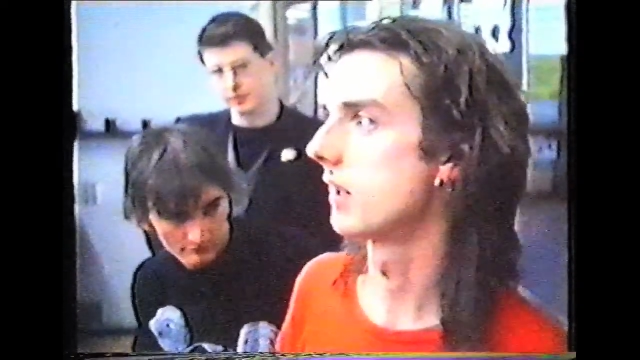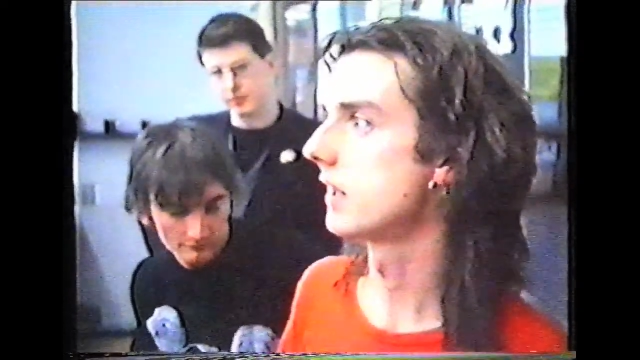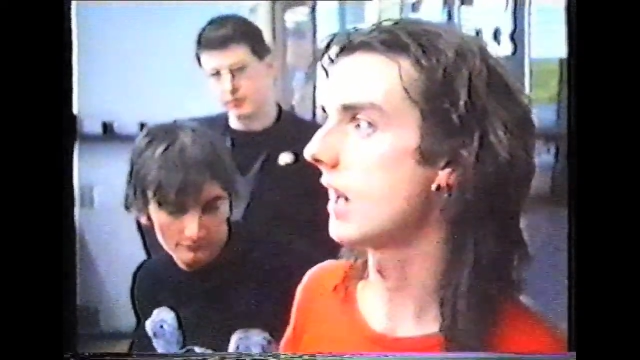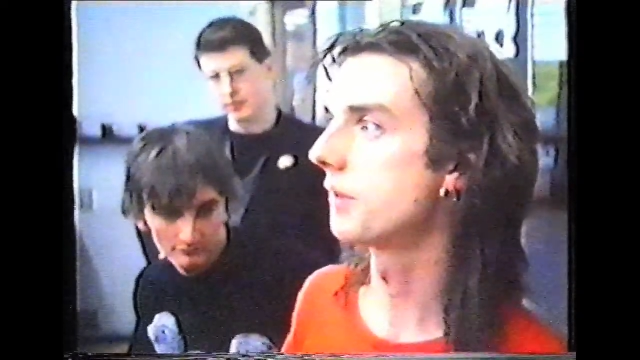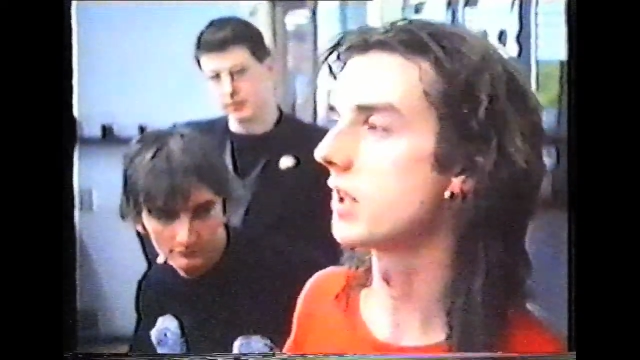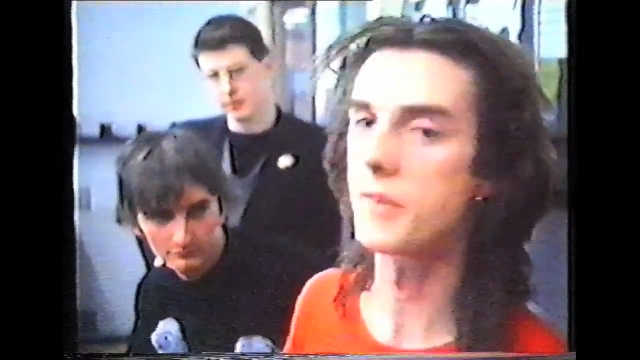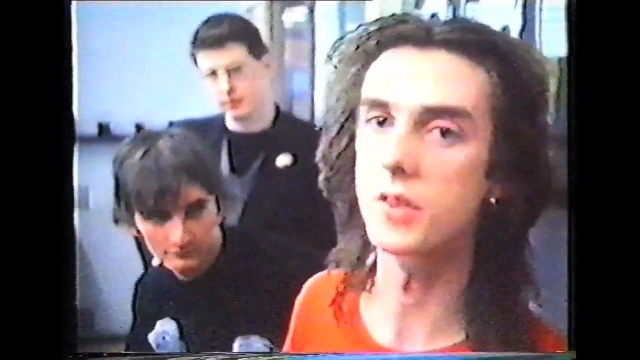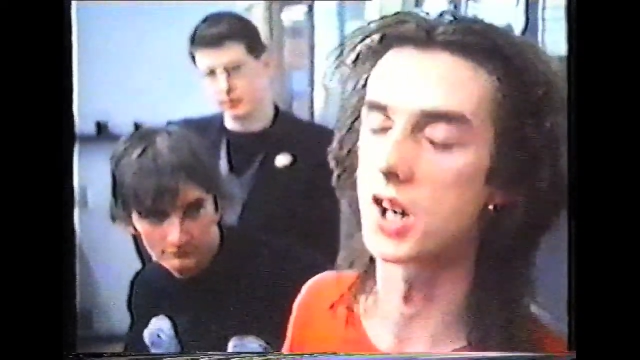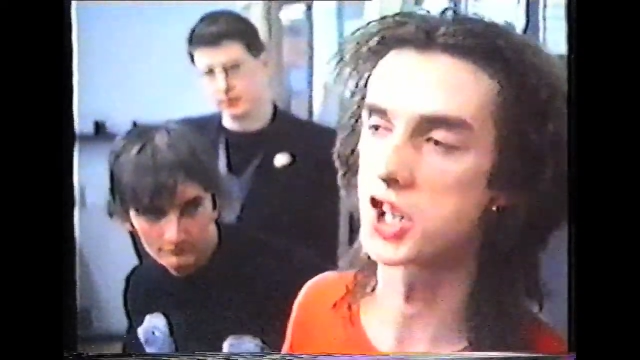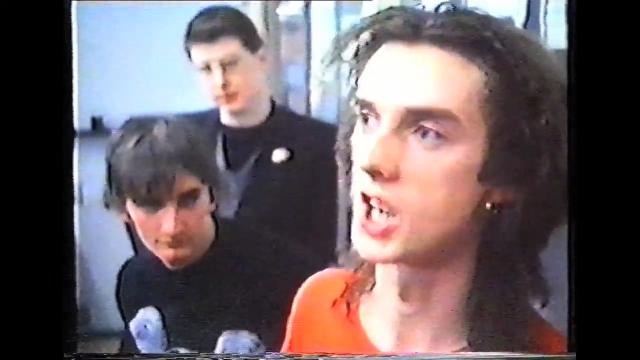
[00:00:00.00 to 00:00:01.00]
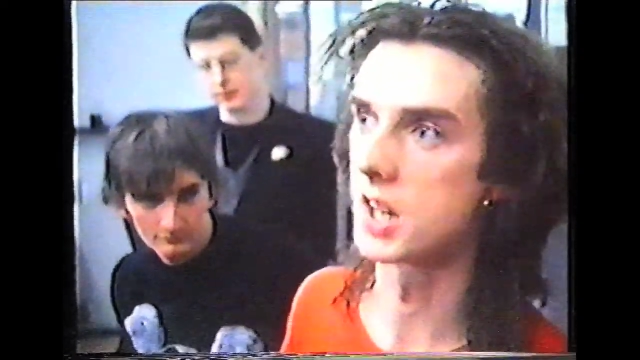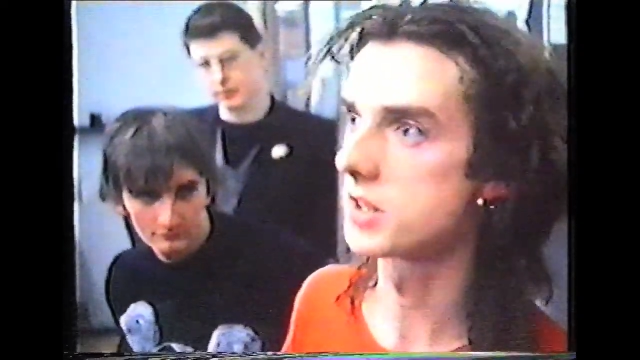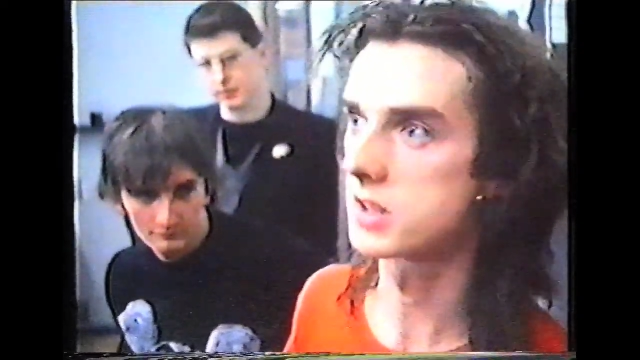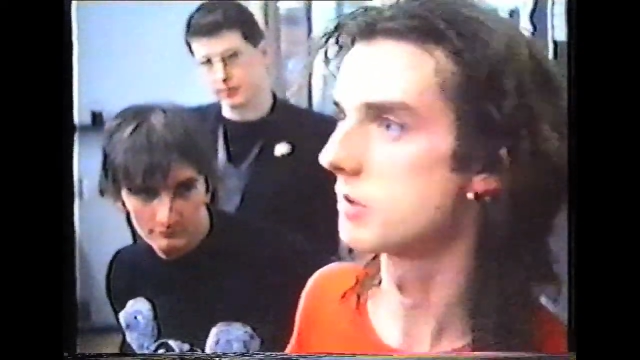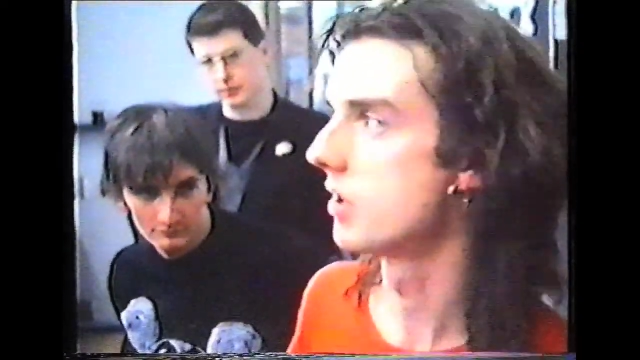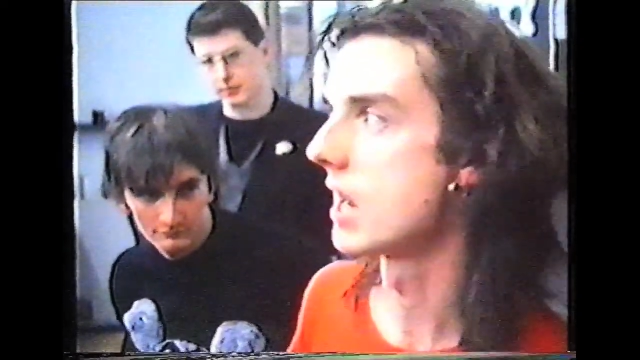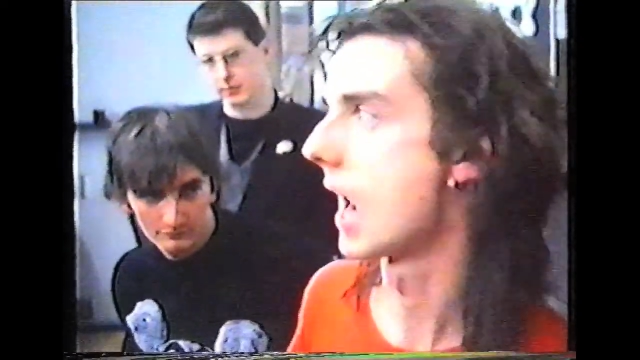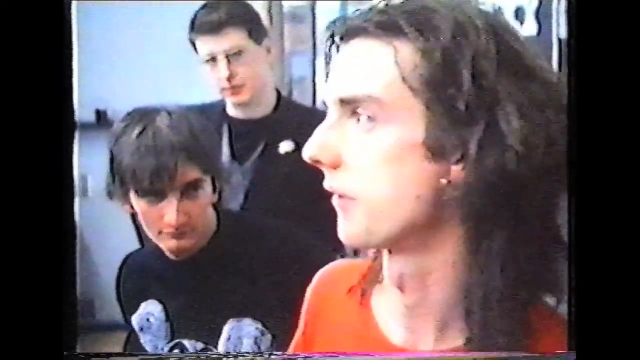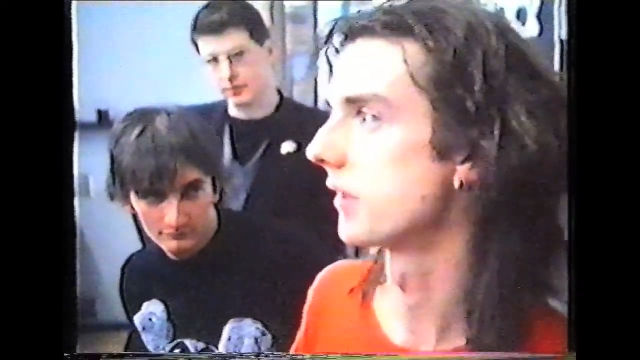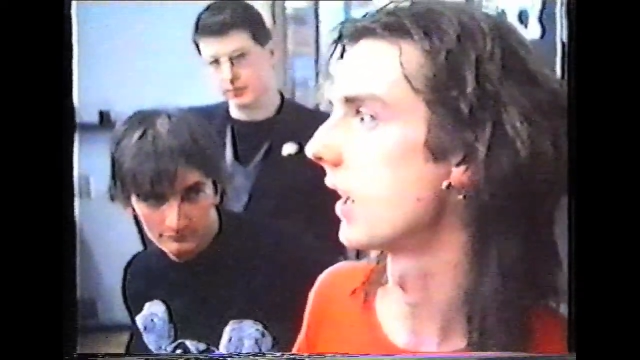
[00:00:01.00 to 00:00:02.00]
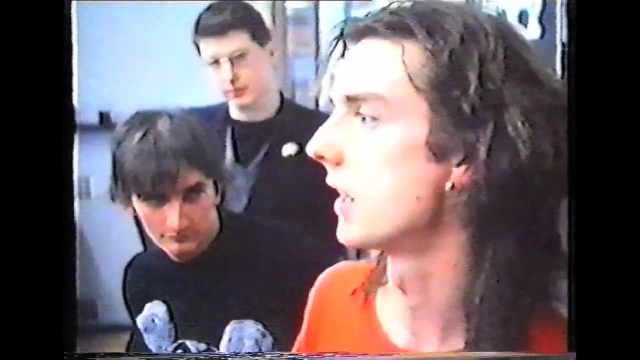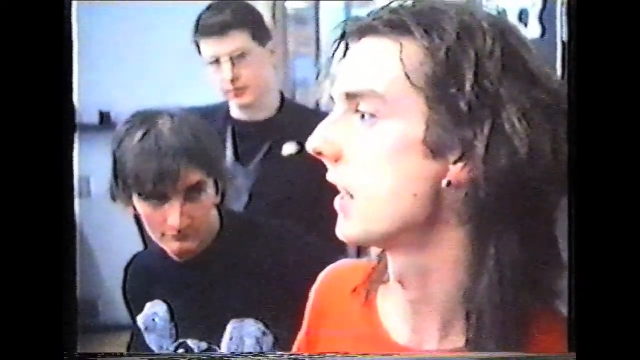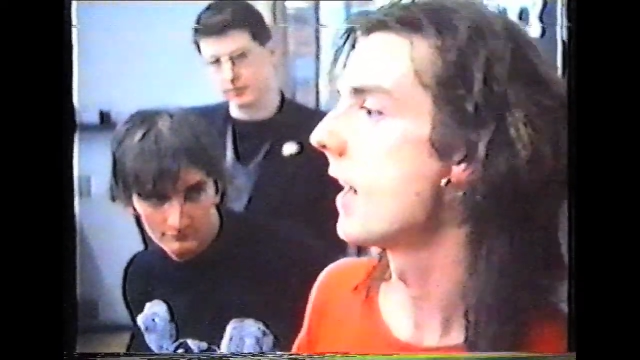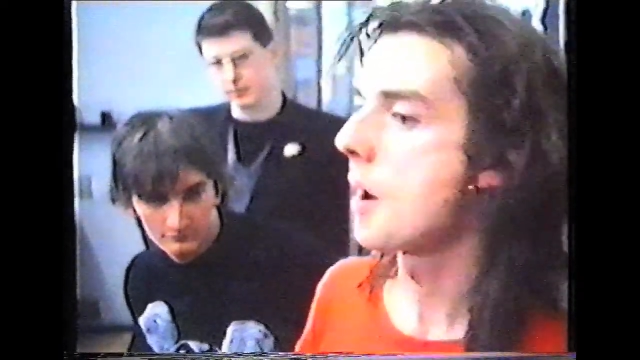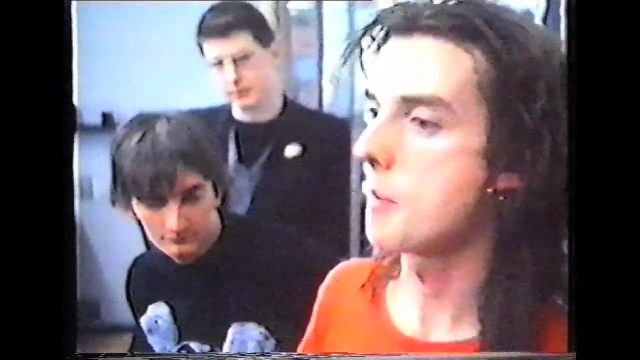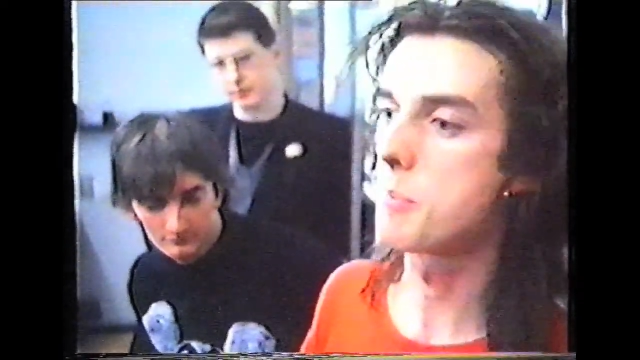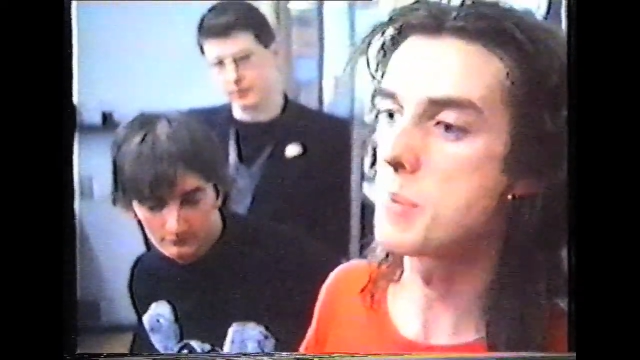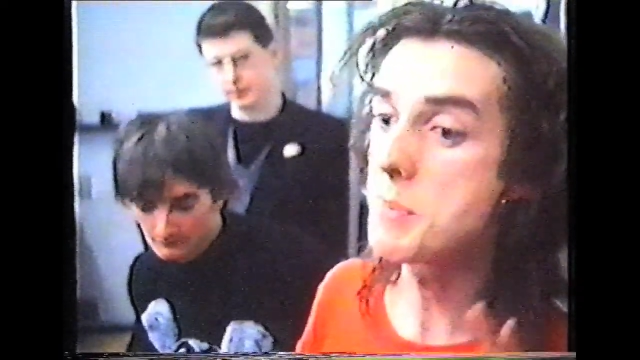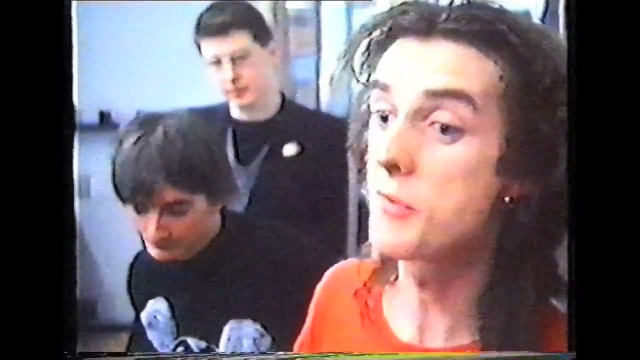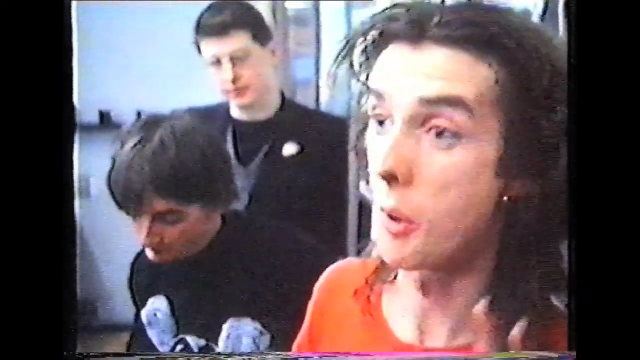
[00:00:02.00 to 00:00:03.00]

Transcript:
Speaker 1: they, have, they haven't got a chance, really haven't. And it, people